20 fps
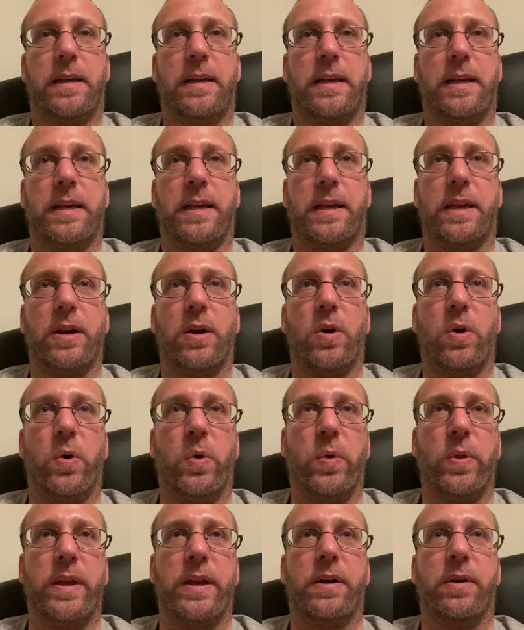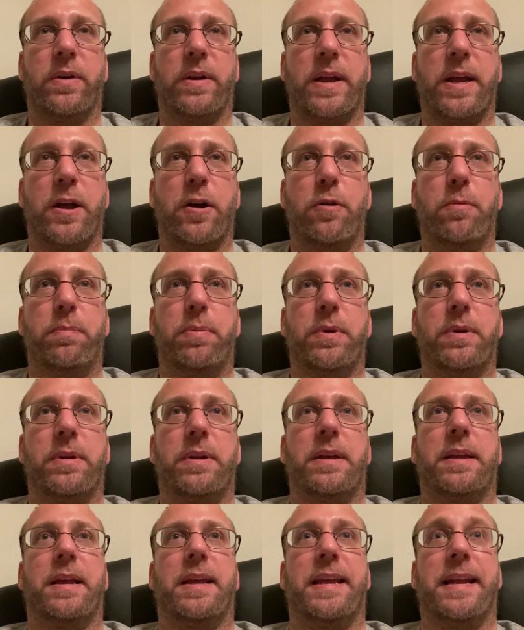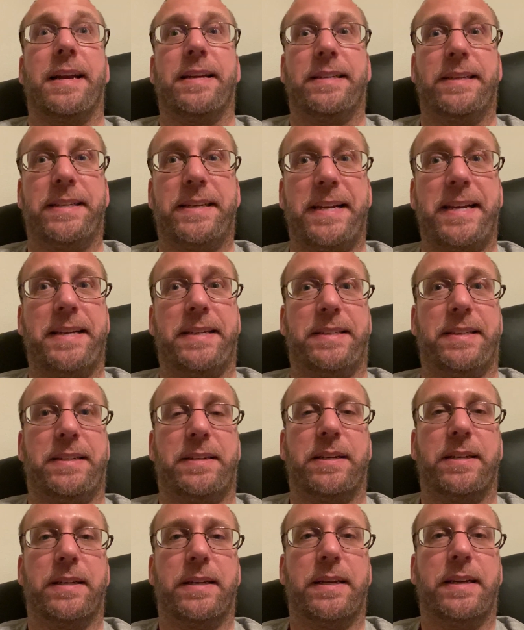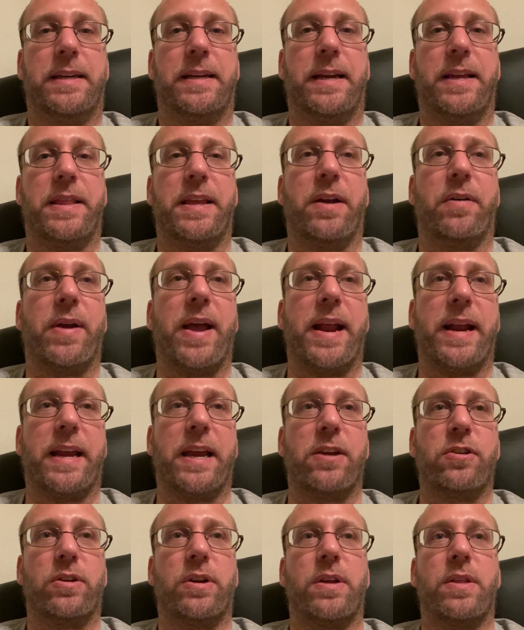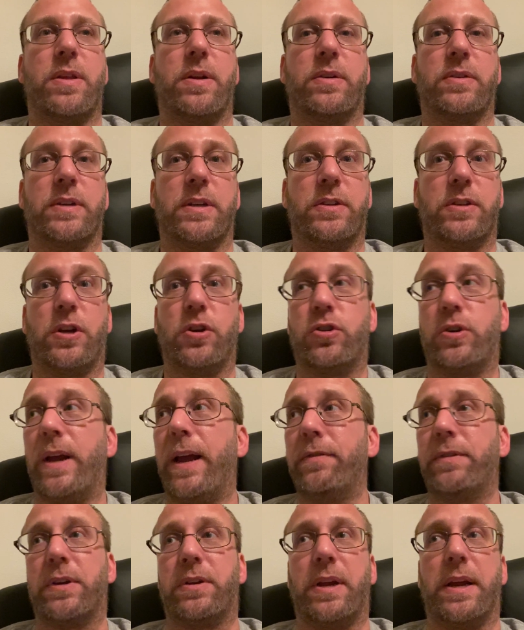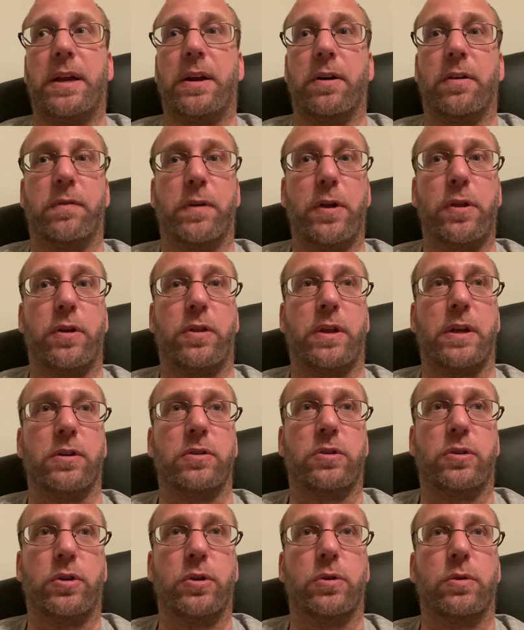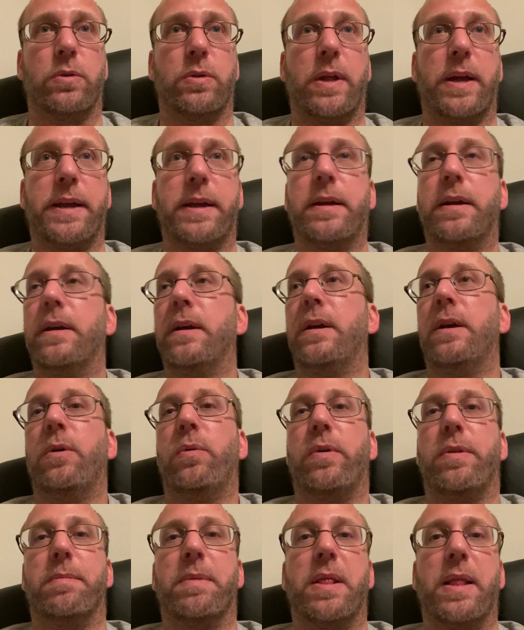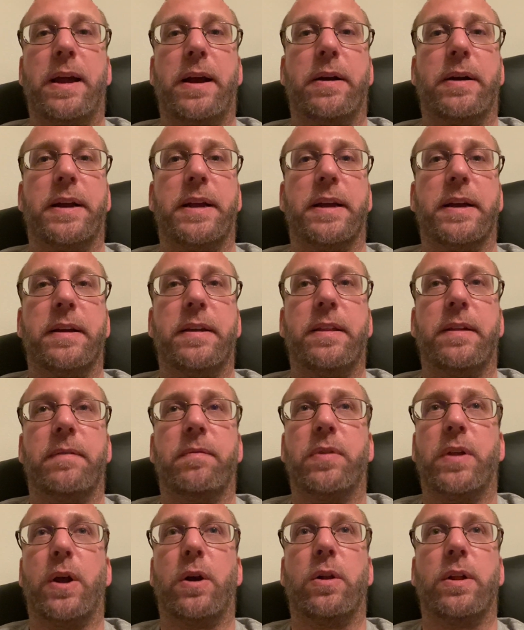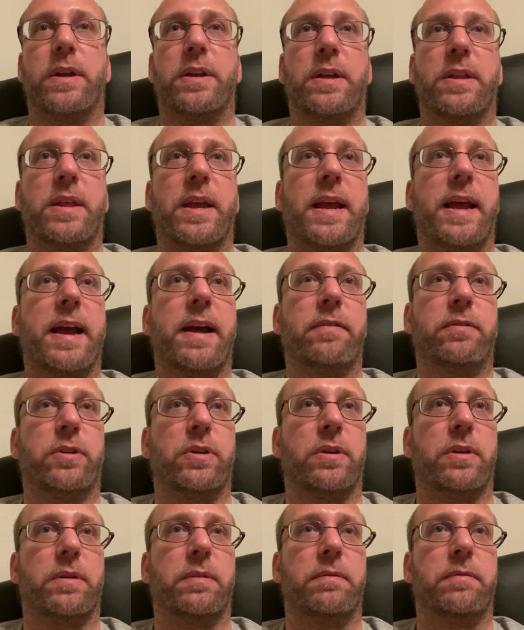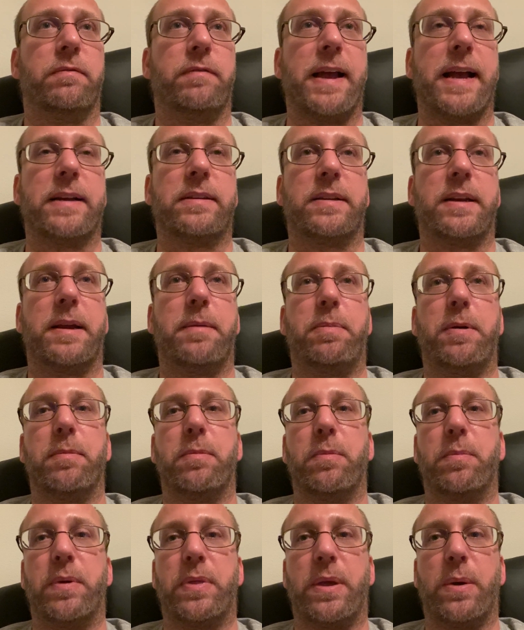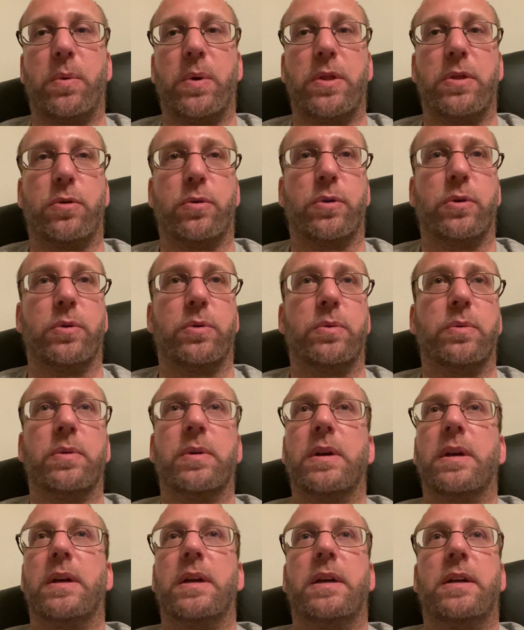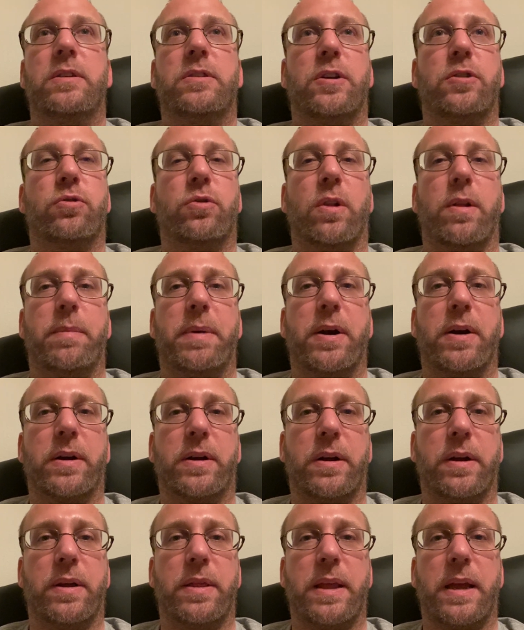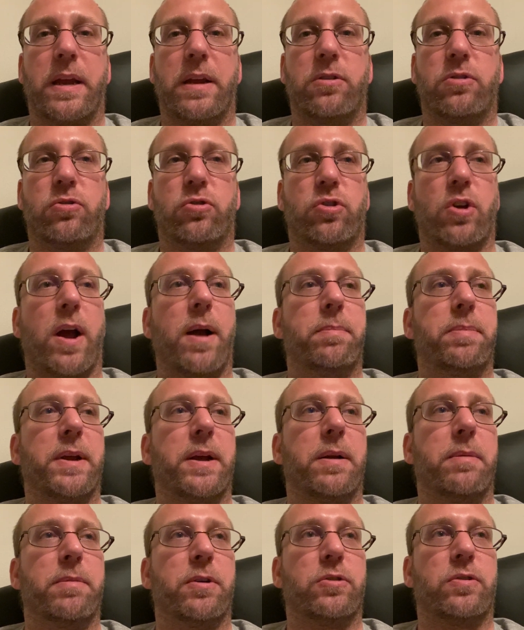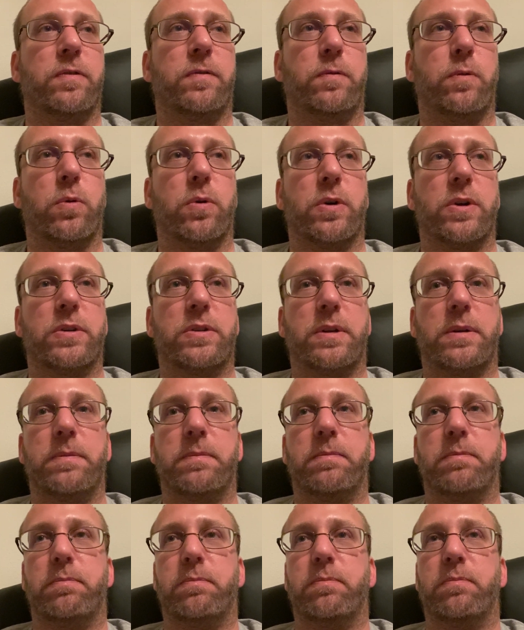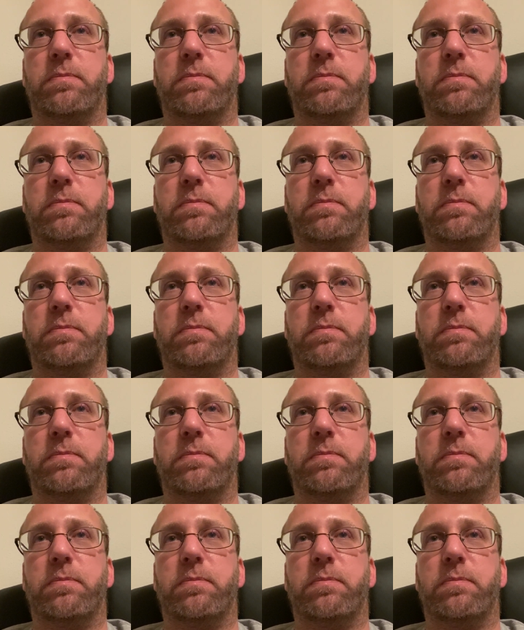It can only help and assist in the eradication of the disease, because you have to take care of other things too. Like with malaria, not only did they have to vaccinate people, but they went through Central America and they chopped down a bunch of forests and